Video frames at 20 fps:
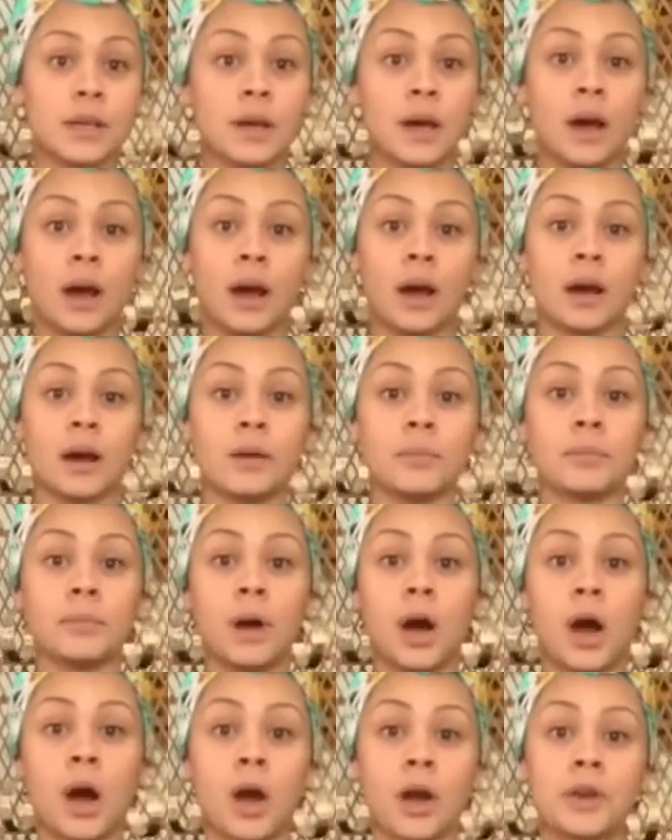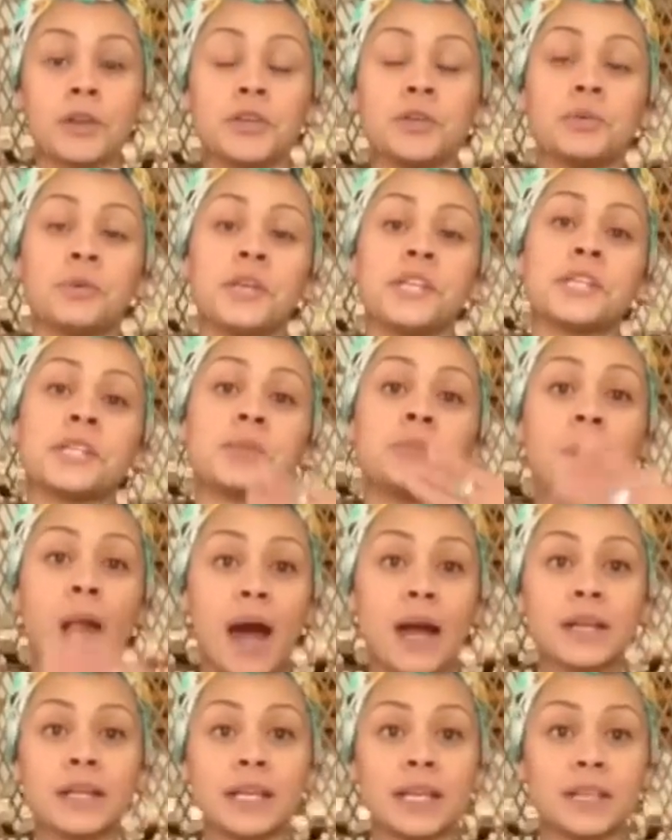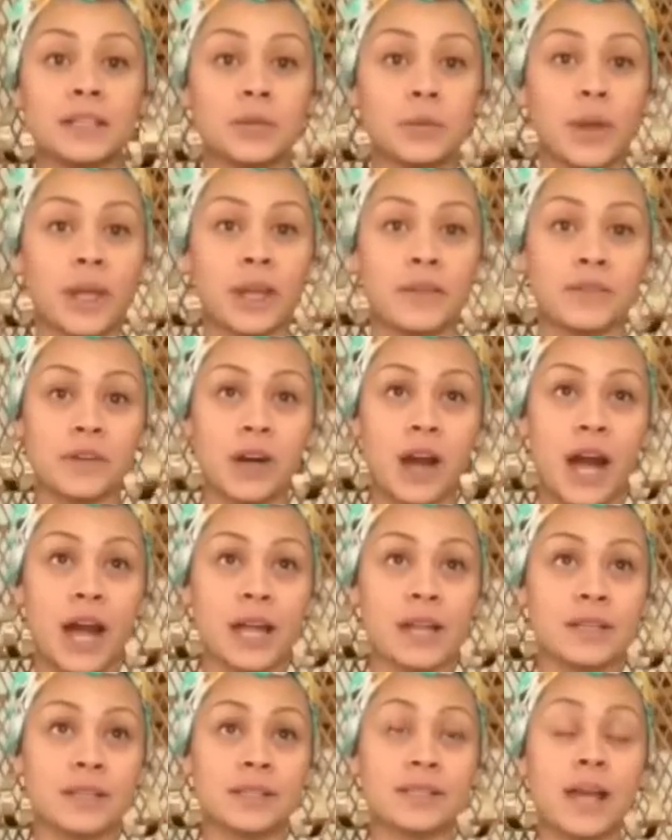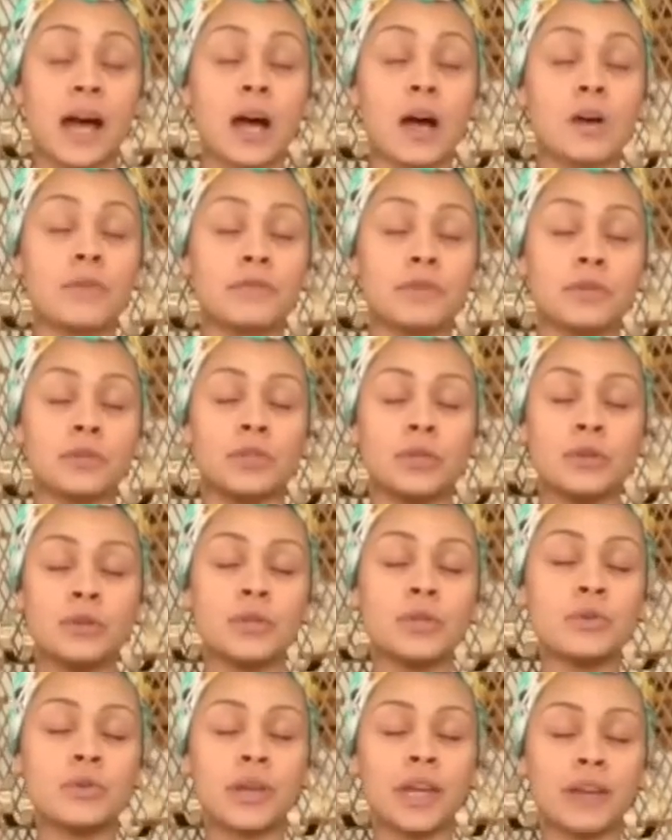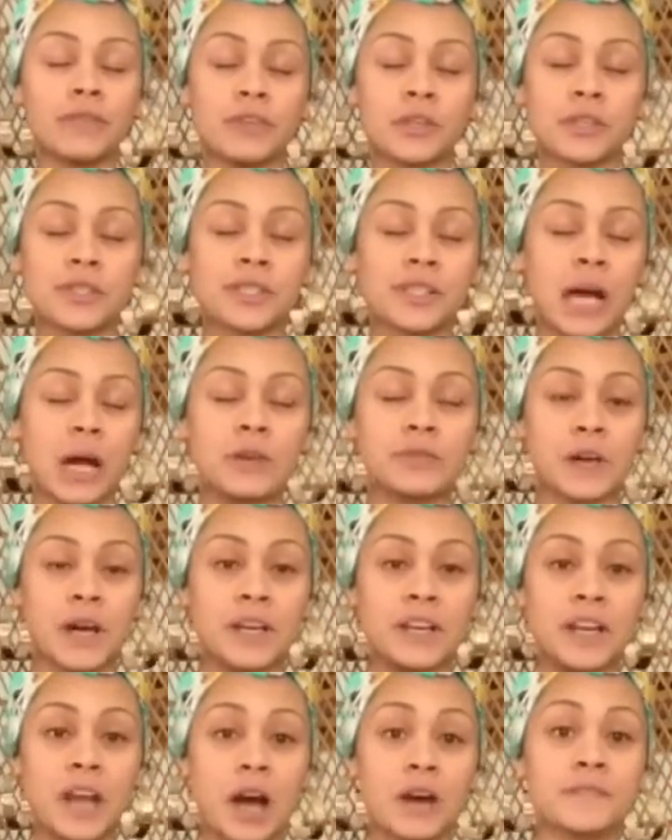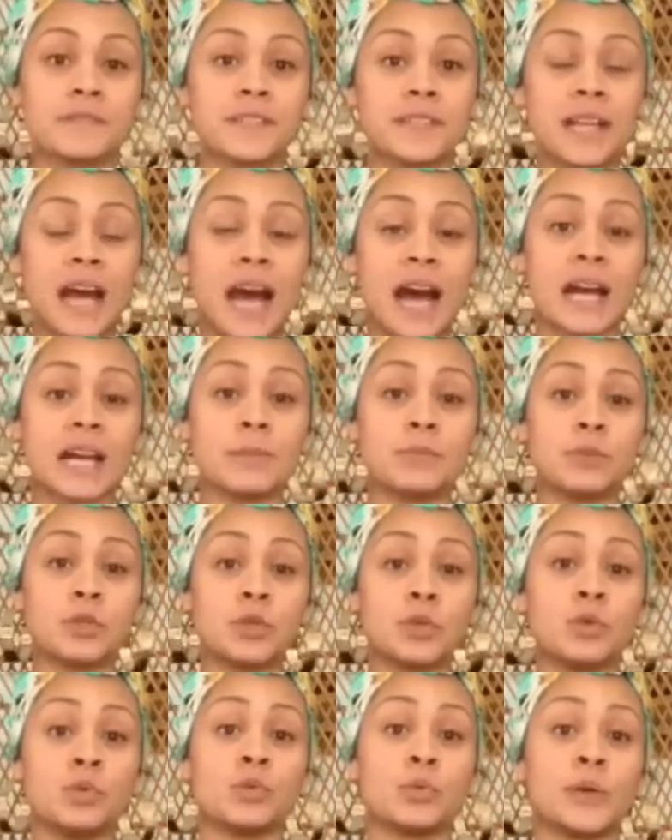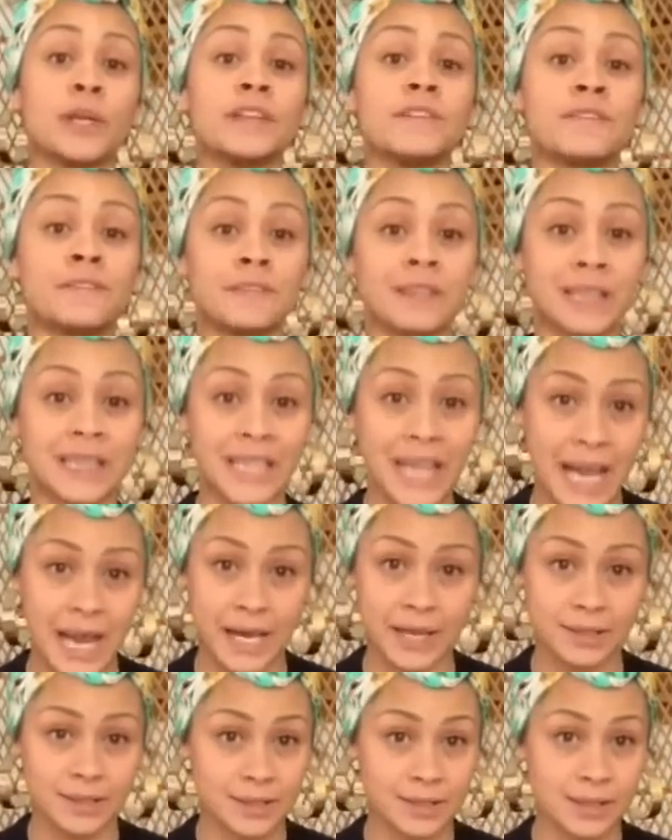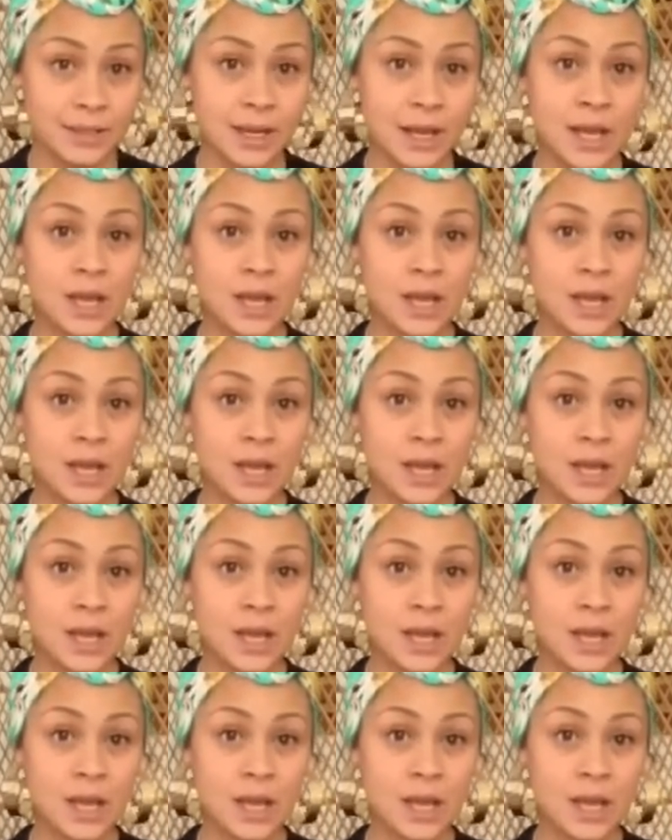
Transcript: Are you responding in the way of your highest self? Do you give yourself enough time to reflect?